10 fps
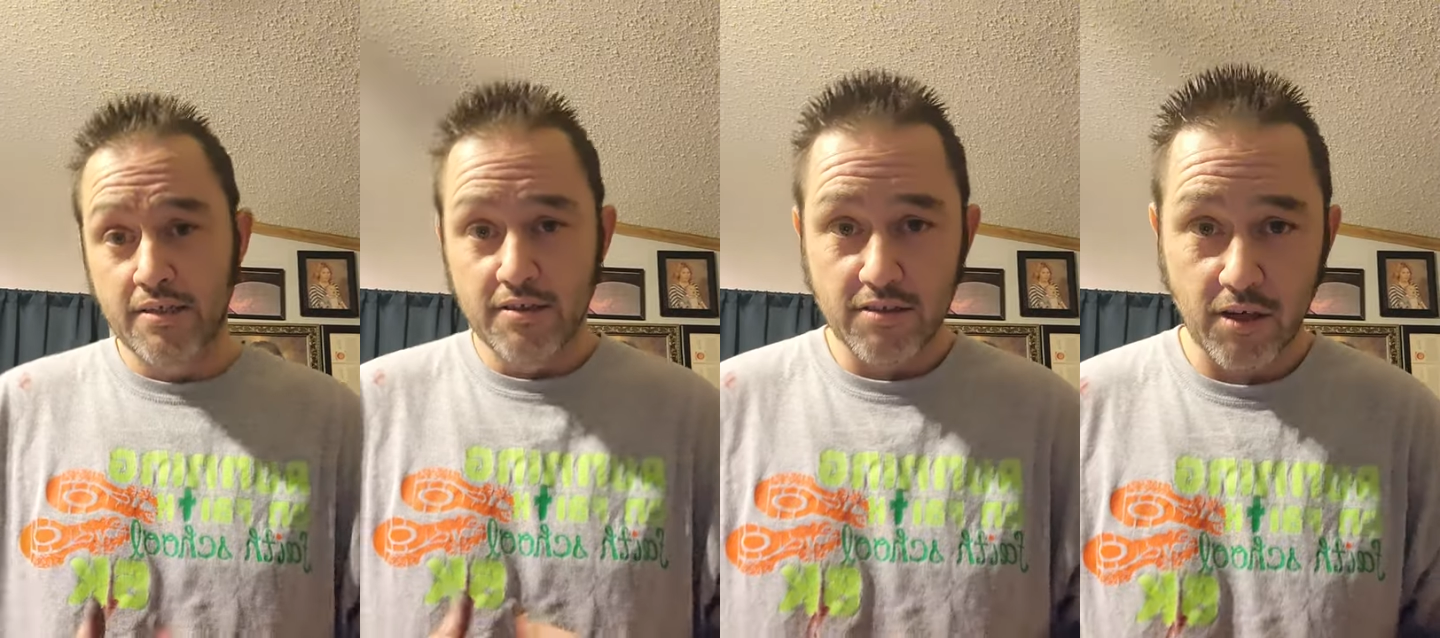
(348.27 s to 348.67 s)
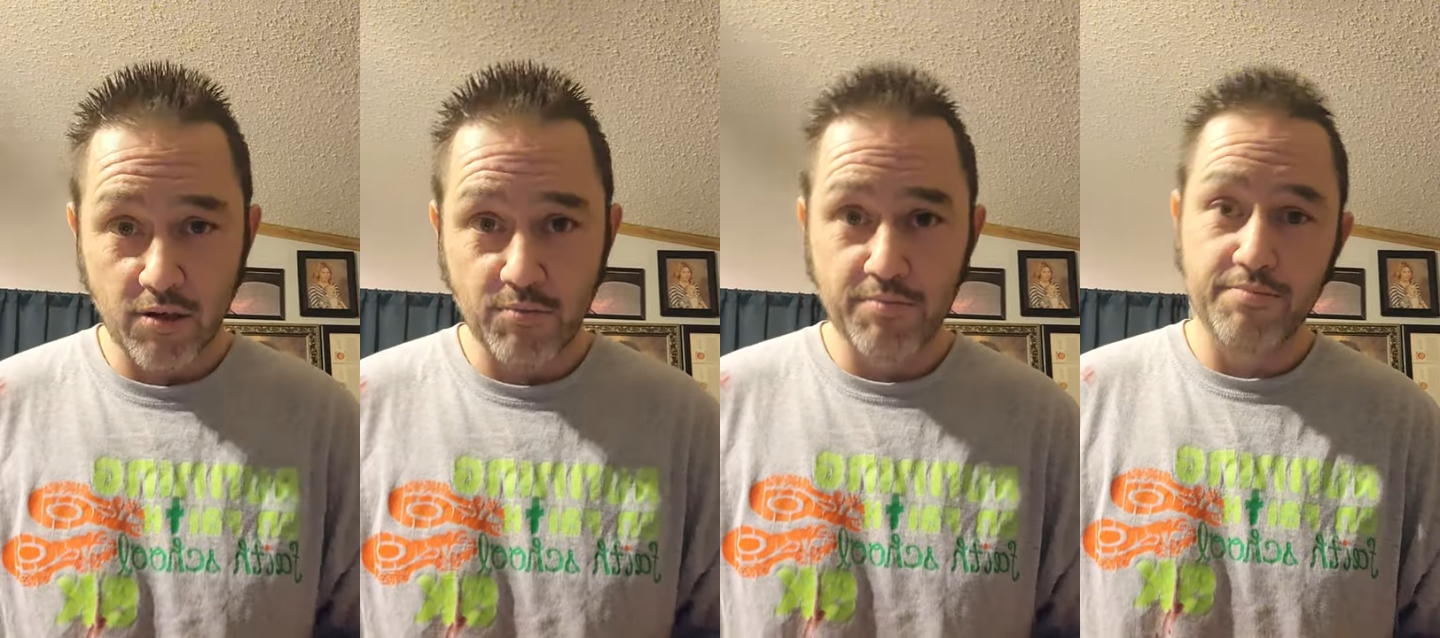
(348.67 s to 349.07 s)

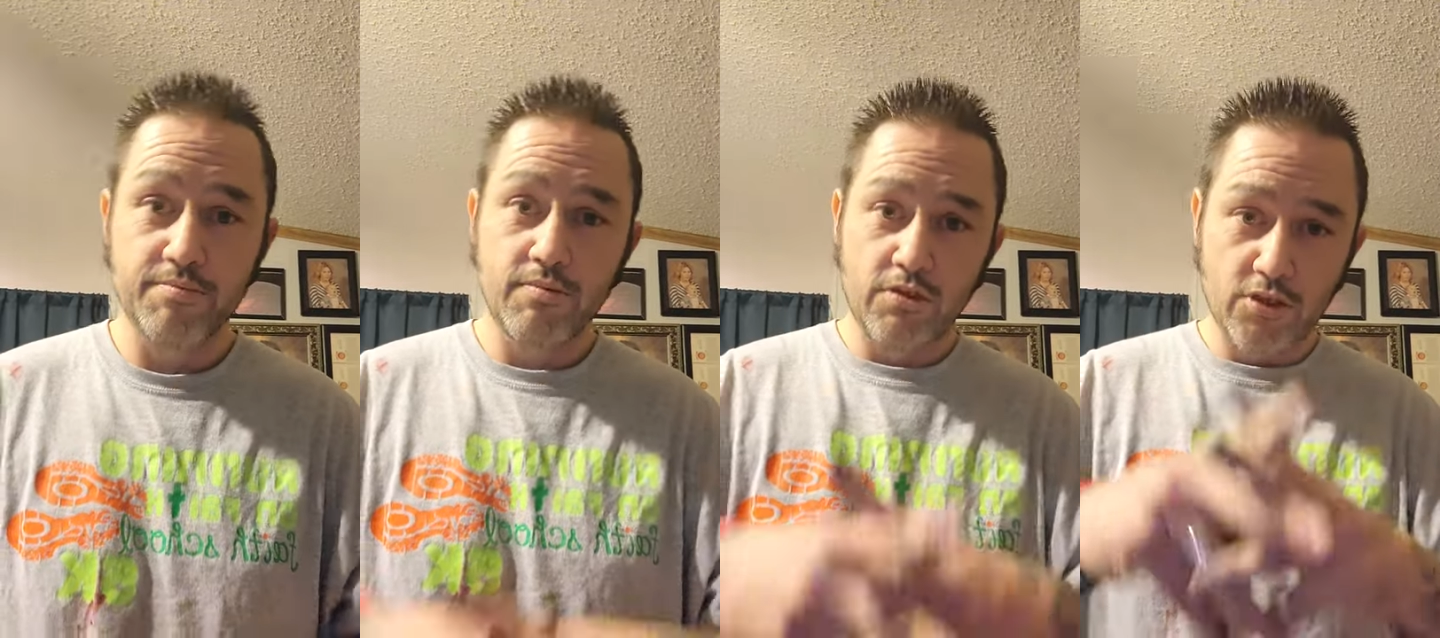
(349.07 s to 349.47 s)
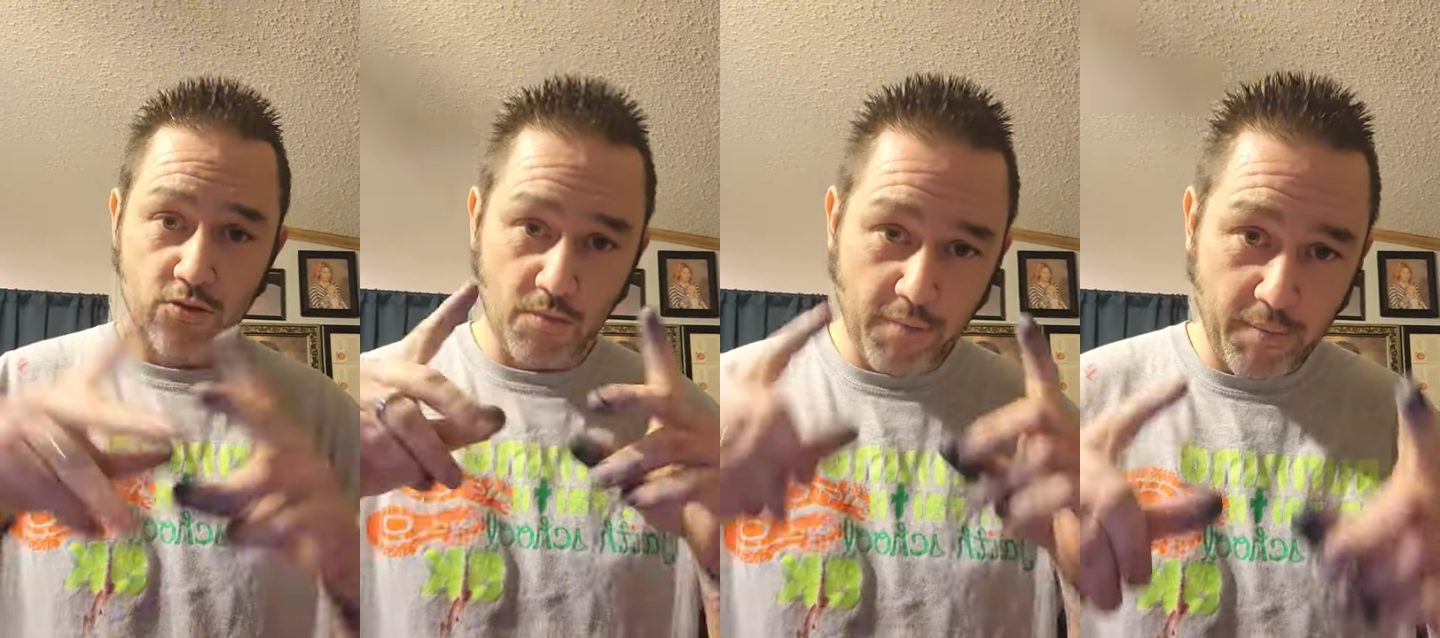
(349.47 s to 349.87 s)
So
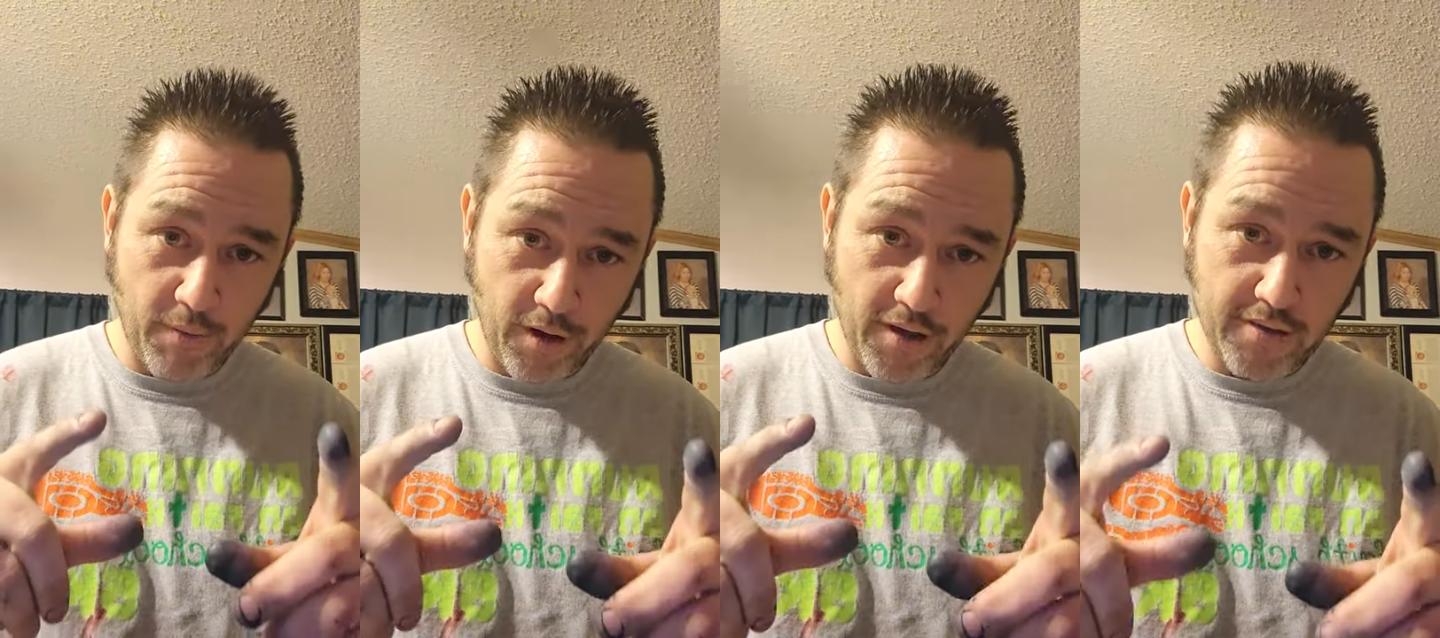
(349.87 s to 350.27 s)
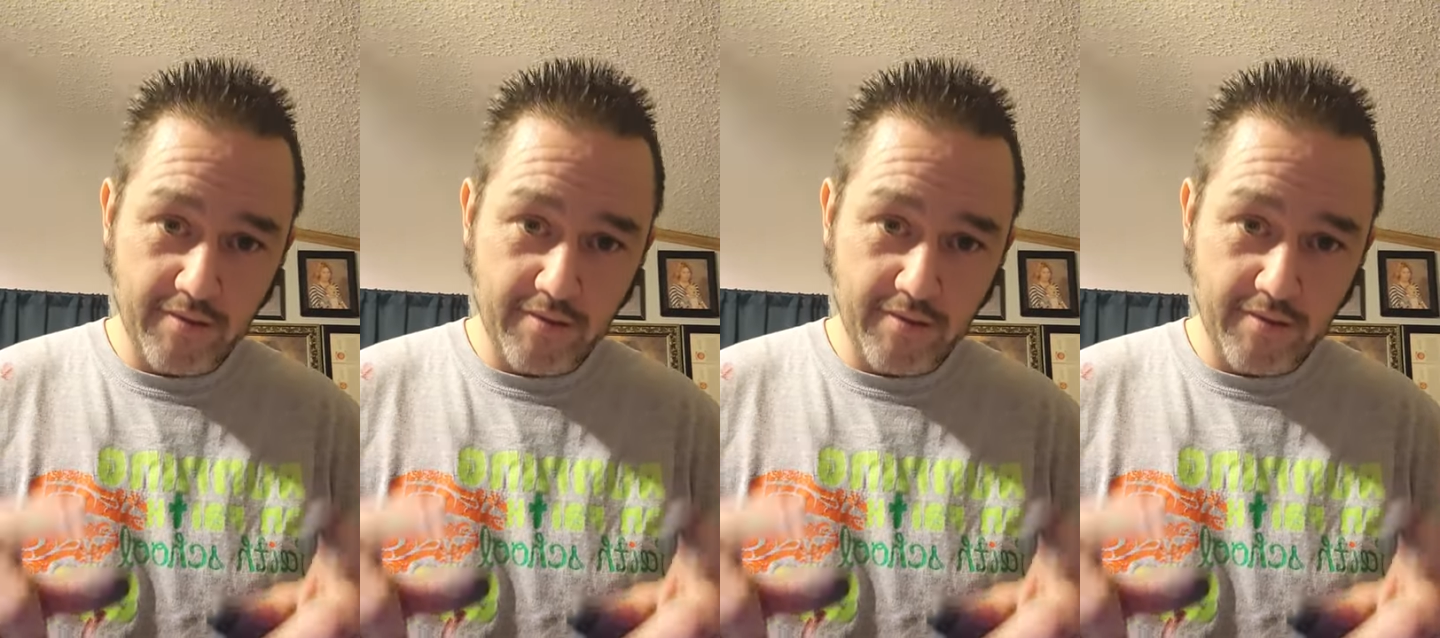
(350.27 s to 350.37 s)
just remember